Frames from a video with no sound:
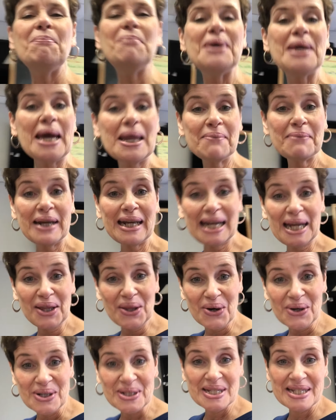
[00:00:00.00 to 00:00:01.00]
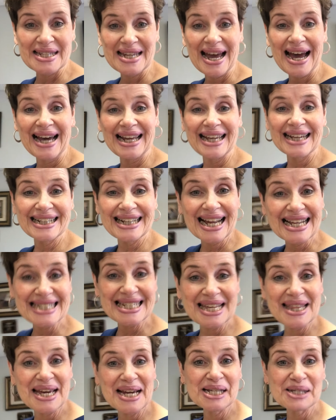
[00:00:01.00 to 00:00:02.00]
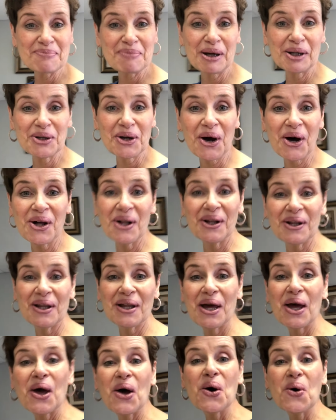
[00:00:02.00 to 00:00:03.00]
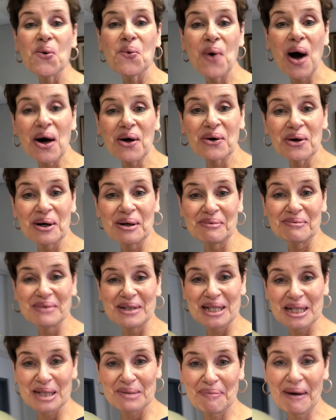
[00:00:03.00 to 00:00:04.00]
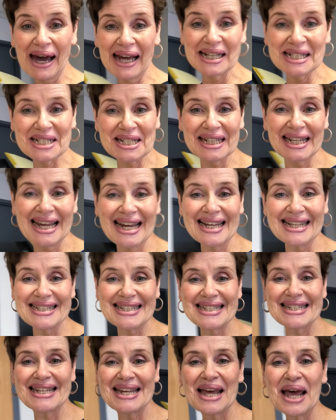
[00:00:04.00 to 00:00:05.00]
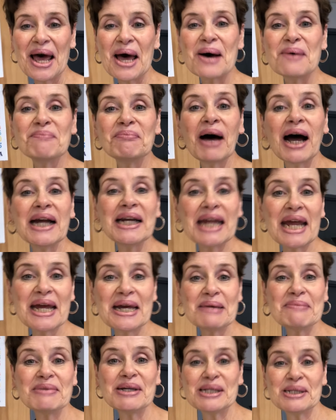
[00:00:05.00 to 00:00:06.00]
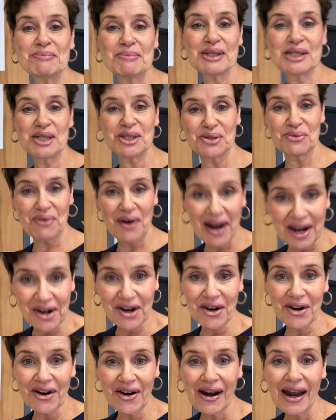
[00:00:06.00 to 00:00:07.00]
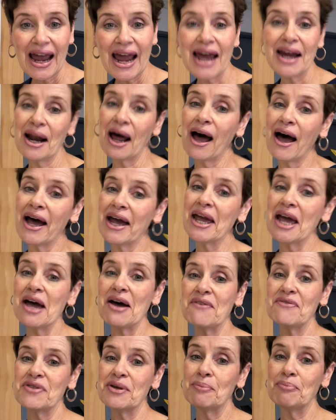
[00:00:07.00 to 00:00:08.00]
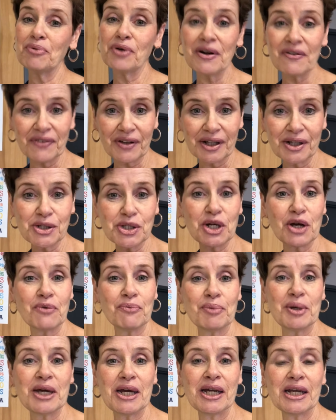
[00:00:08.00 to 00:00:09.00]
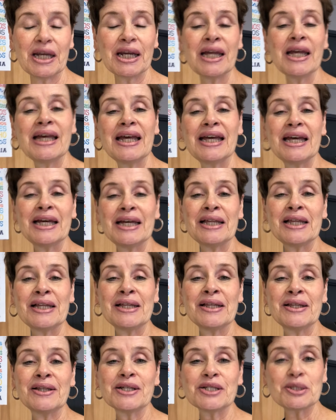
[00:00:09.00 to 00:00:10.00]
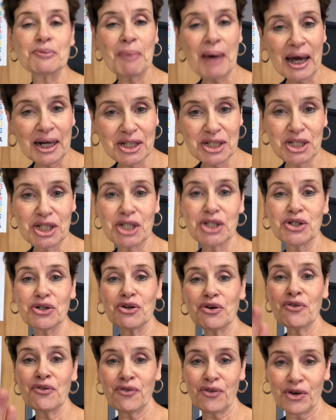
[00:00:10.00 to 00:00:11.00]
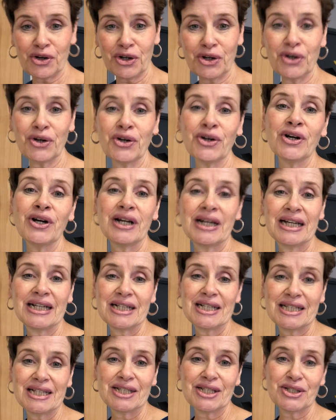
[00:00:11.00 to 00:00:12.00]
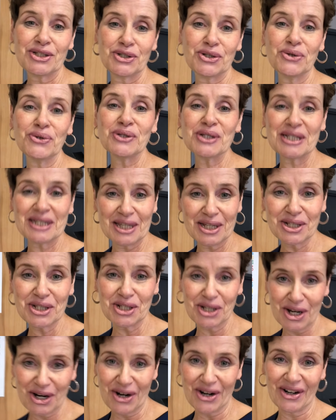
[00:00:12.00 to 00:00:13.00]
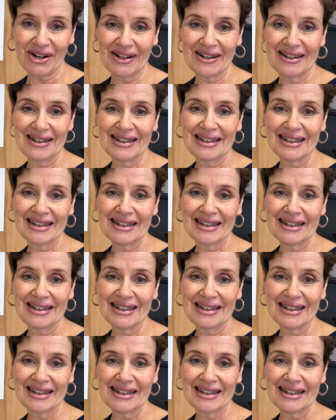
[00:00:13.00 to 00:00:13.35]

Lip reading: Bienvenidos a la clase de español. Welcome to Spanish class. My name is Mrs. Rayer, and I have the privilege of being the Spanish teacher for your students this year.